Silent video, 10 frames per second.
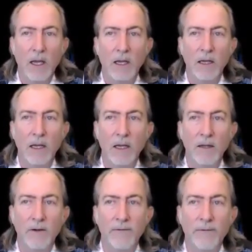and
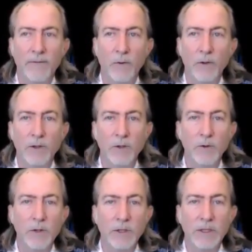the
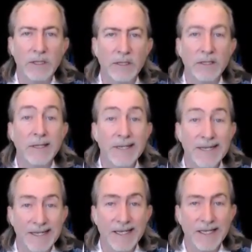
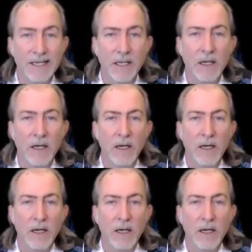fortuitousness